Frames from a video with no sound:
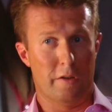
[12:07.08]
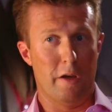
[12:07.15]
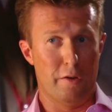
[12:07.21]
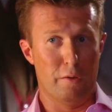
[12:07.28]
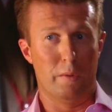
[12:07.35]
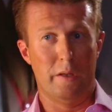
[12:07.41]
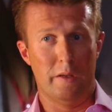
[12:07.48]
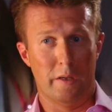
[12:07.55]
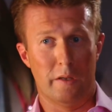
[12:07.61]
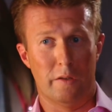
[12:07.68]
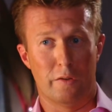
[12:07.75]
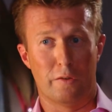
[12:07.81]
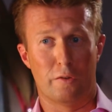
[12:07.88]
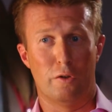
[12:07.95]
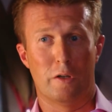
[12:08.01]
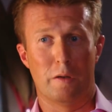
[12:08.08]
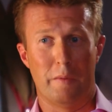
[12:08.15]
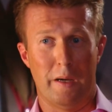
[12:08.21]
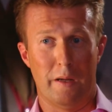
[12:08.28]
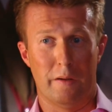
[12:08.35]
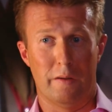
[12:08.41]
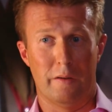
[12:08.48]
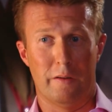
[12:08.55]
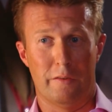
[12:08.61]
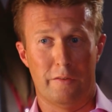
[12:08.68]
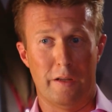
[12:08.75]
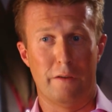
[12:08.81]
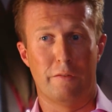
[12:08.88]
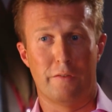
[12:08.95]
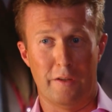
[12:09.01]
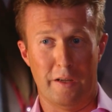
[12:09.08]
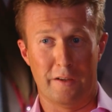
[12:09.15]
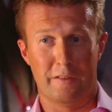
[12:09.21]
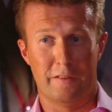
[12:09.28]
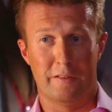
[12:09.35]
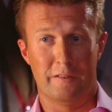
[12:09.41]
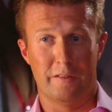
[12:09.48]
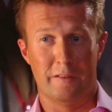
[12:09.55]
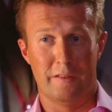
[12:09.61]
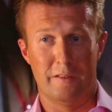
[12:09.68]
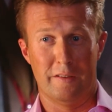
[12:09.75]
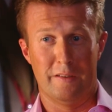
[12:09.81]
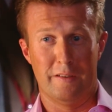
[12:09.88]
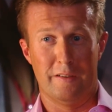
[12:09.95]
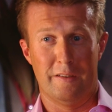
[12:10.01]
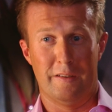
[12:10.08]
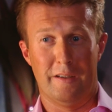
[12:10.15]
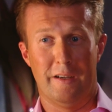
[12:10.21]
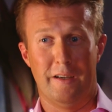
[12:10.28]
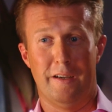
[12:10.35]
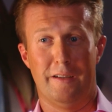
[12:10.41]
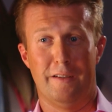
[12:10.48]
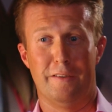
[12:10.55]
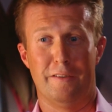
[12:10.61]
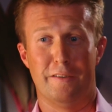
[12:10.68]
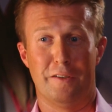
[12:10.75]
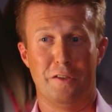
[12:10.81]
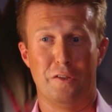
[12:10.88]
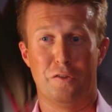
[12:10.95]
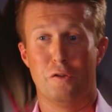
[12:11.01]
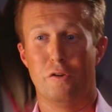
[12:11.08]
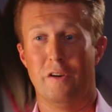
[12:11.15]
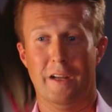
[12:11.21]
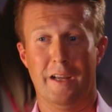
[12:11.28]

going to India to talk about safe sex and you two are